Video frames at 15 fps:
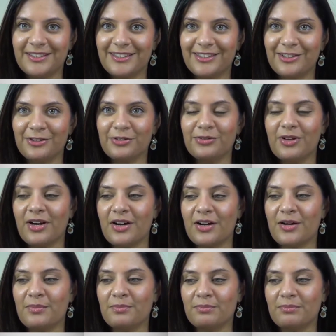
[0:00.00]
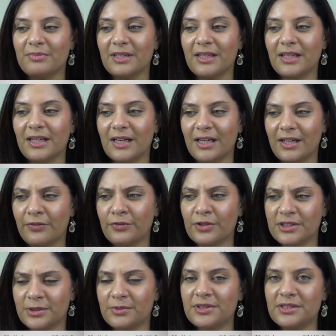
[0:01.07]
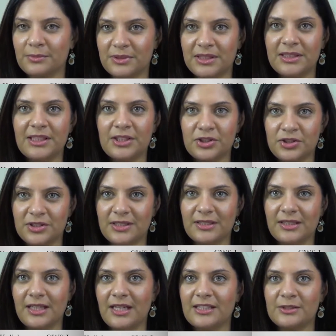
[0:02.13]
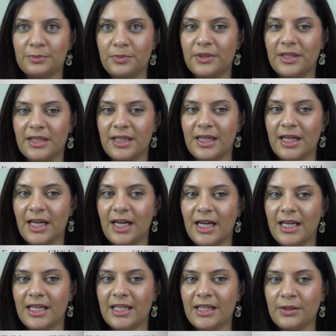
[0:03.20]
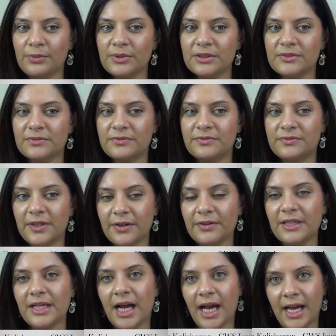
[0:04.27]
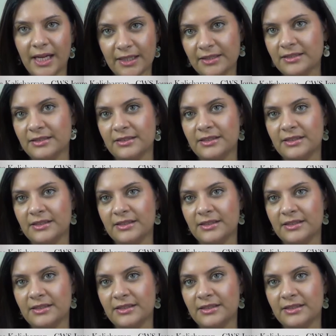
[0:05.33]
Of course, there were some teenagers in the class, but he was very kind.